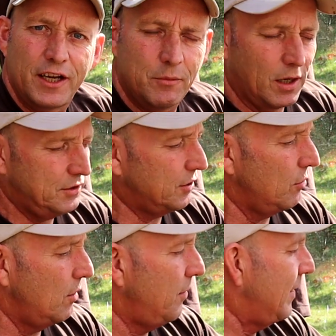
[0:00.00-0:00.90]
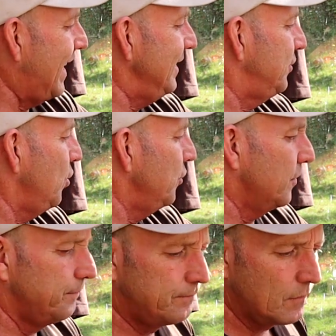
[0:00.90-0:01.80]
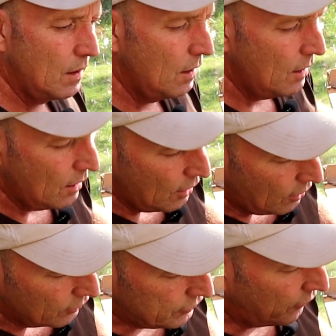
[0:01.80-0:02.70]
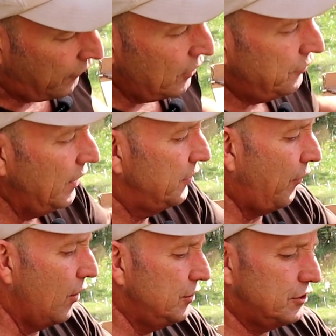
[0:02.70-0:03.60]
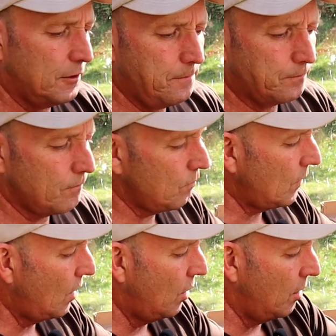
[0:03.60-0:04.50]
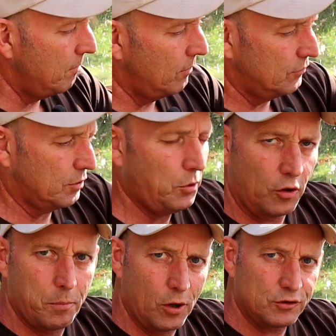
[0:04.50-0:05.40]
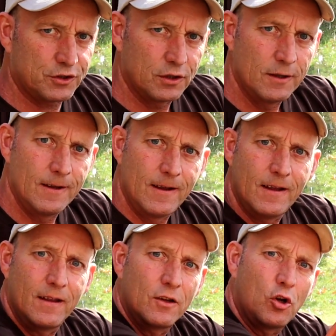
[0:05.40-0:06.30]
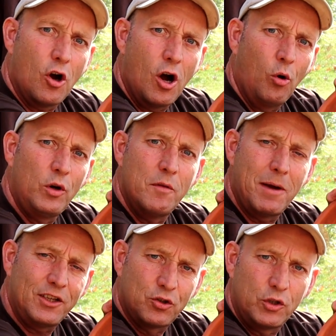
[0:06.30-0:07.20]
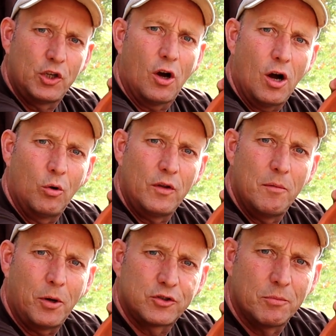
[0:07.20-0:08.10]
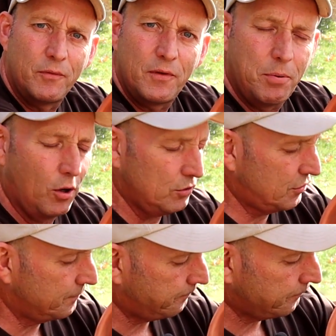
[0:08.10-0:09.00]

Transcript: anyway, so that is good. So first things first, so we've got the pots, got a hole in, make sure you've got a hole in the bottom of your pots,